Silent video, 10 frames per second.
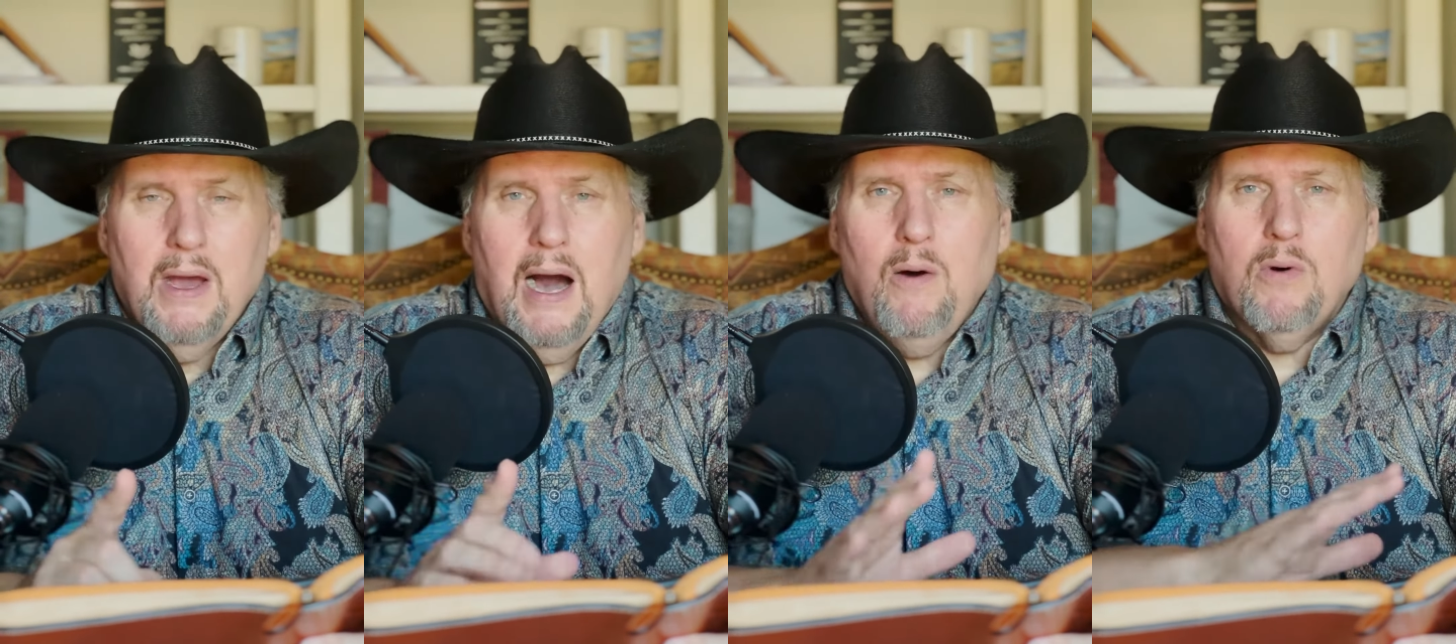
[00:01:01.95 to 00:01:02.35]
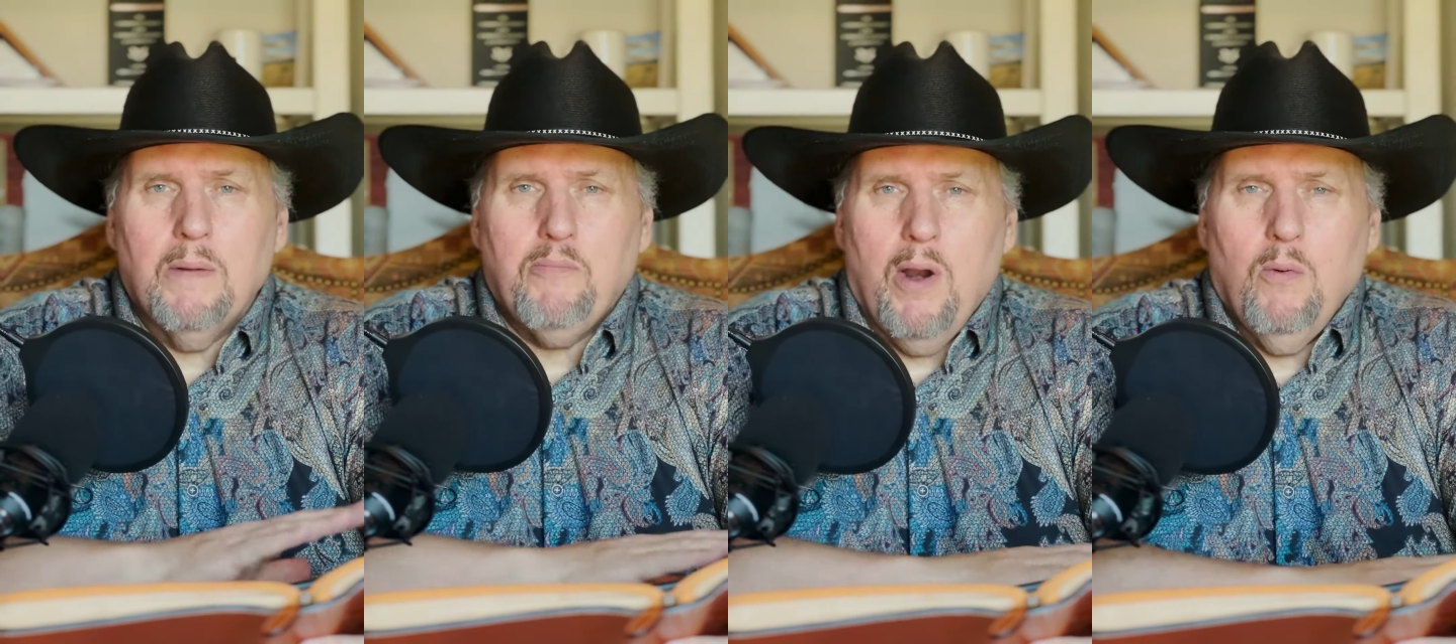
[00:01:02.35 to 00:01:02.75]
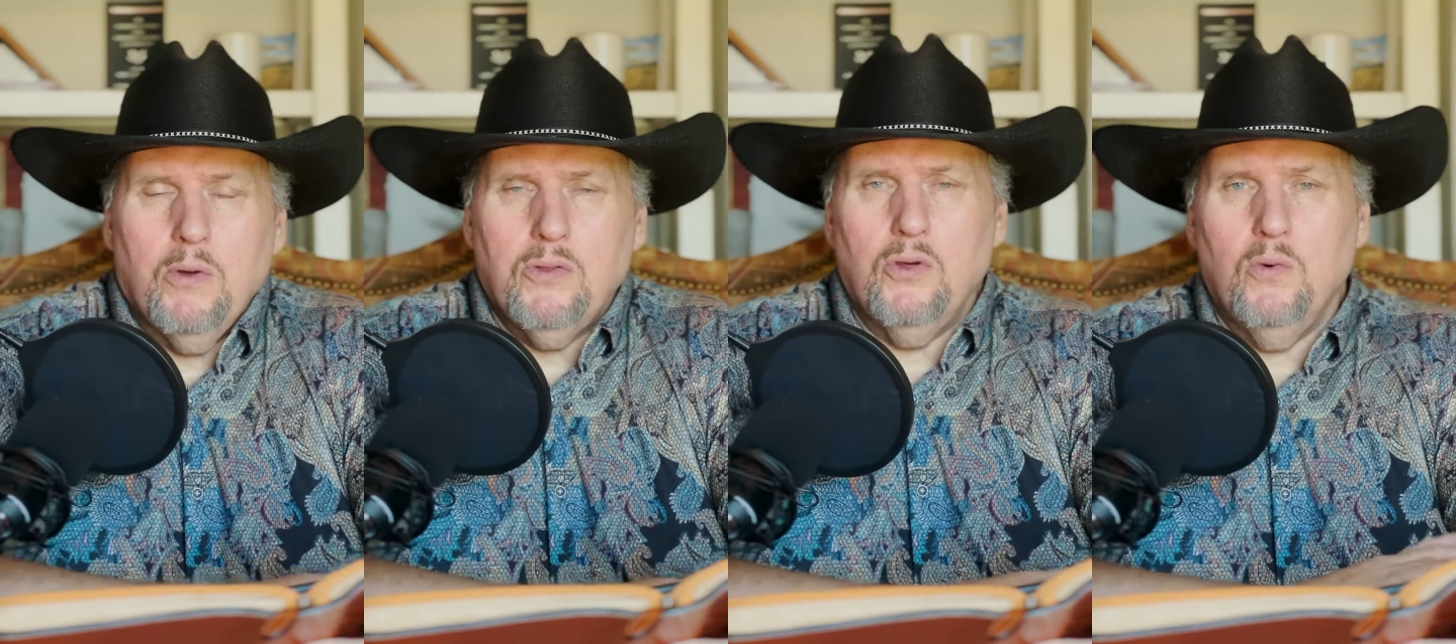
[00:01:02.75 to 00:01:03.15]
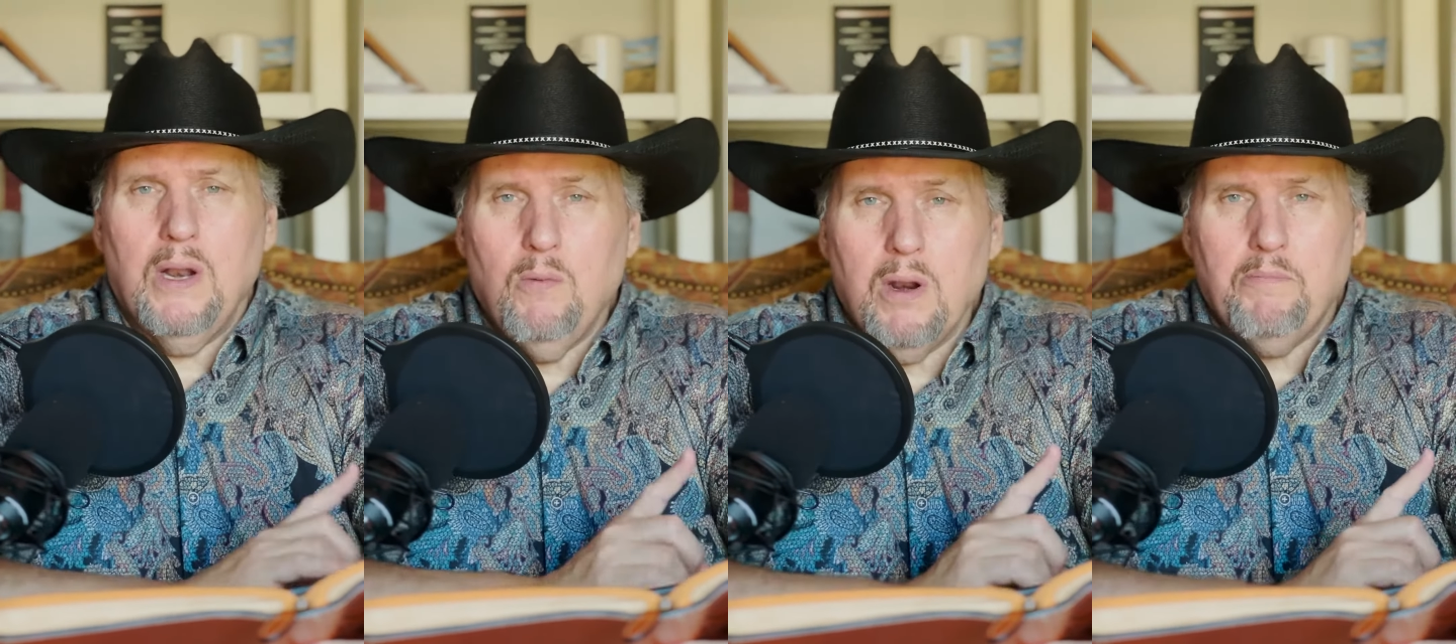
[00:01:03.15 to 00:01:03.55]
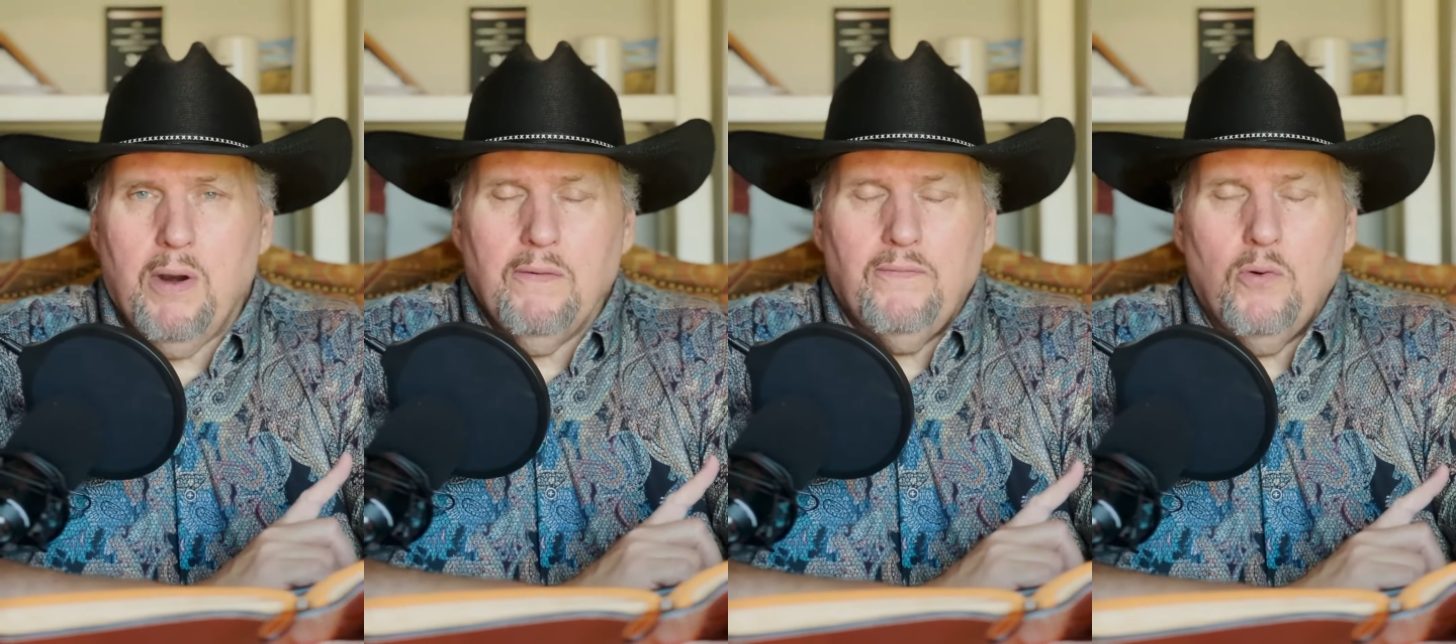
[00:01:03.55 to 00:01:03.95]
I want to pray with you, and I want to pray for